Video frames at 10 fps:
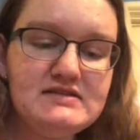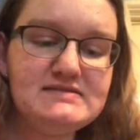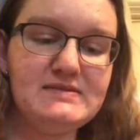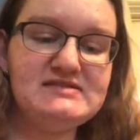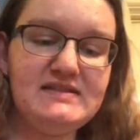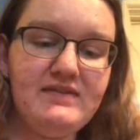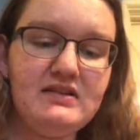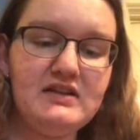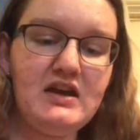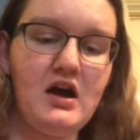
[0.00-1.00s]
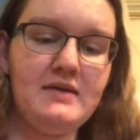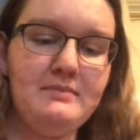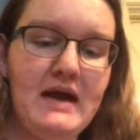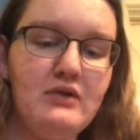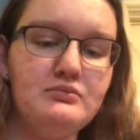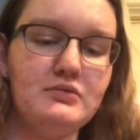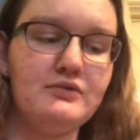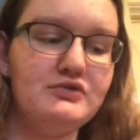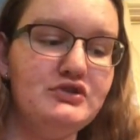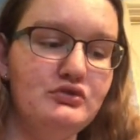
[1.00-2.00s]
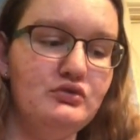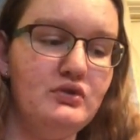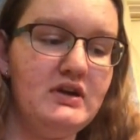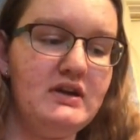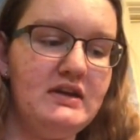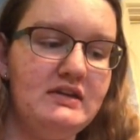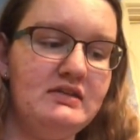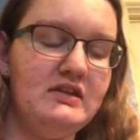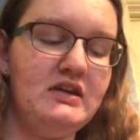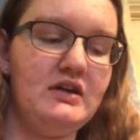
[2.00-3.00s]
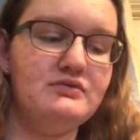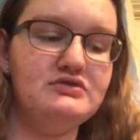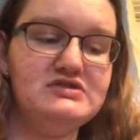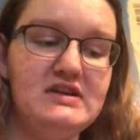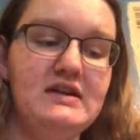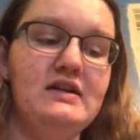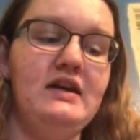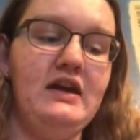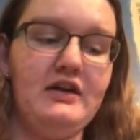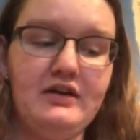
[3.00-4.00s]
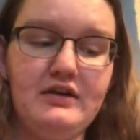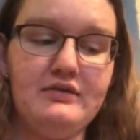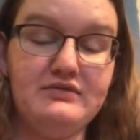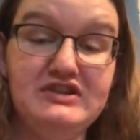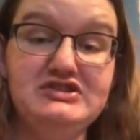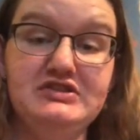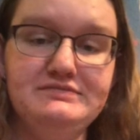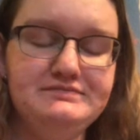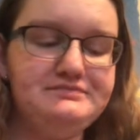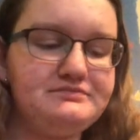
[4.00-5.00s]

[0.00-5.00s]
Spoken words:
specifically on Mount Meru in the Arusha region.